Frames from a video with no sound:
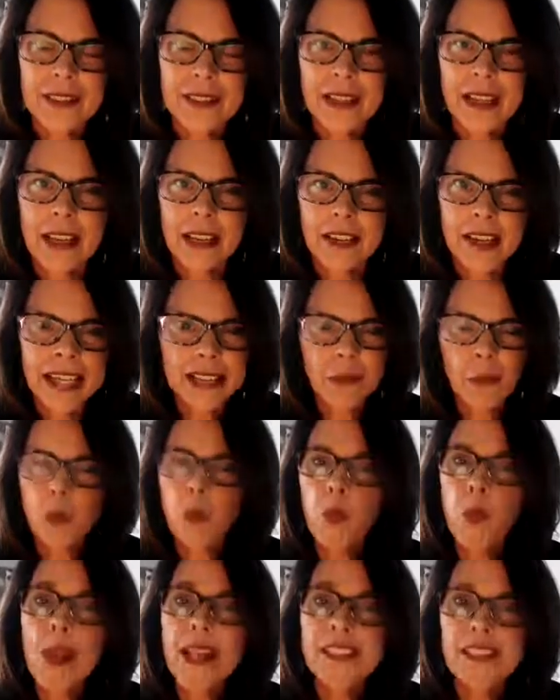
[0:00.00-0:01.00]
All right,
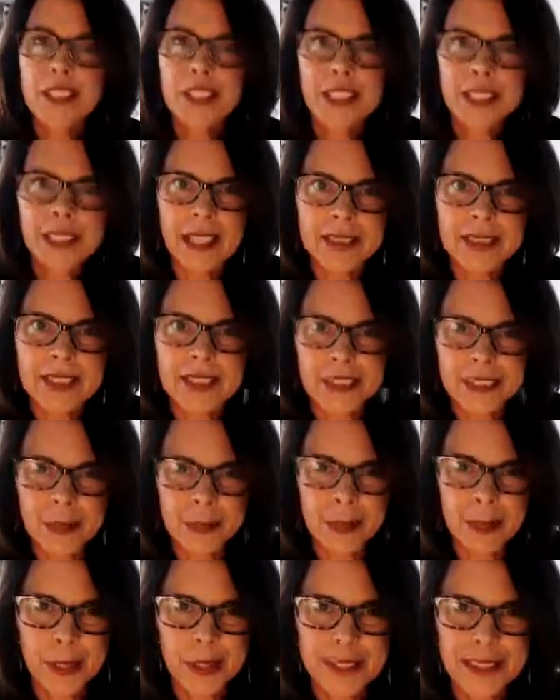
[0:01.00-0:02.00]
whether or not the other
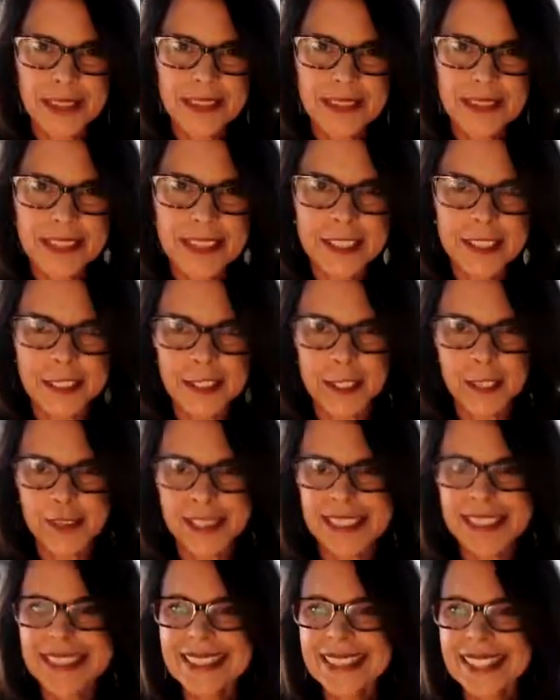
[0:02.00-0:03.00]
person deserves
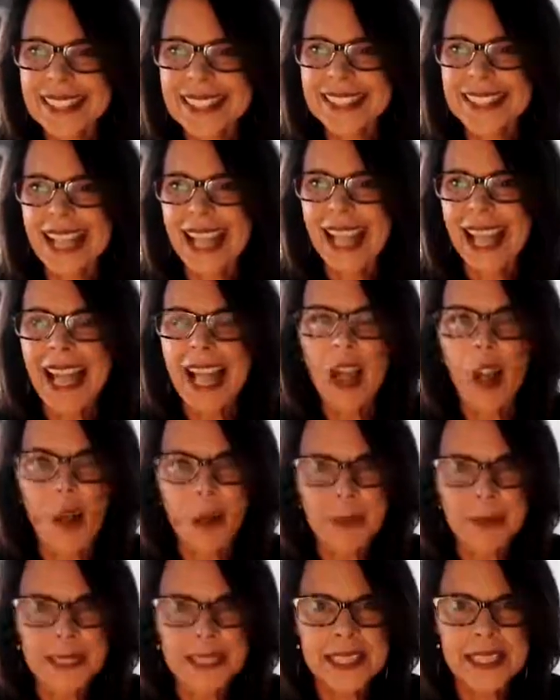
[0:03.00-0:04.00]
it. This
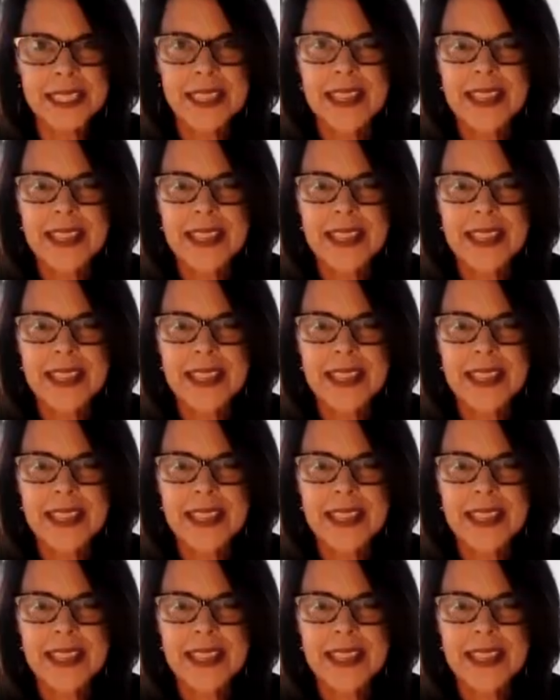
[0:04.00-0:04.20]
helps